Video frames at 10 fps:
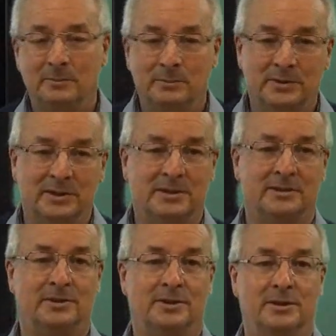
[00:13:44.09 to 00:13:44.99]
but it's
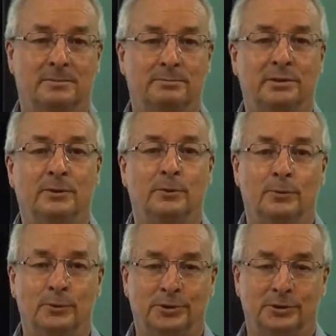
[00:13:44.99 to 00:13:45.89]
just a
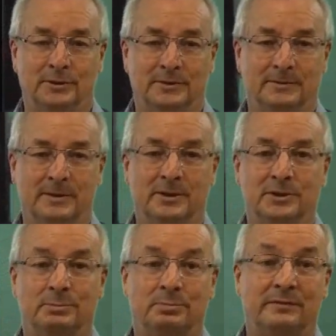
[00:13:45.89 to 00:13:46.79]
precaution
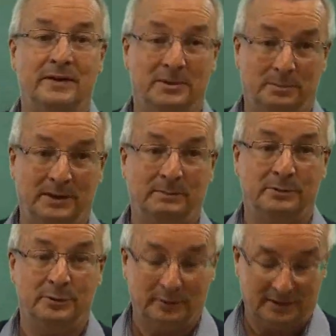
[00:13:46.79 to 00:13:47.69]
to prevent people
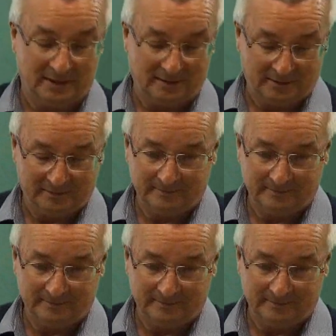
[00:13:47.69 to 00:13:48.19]
doing that.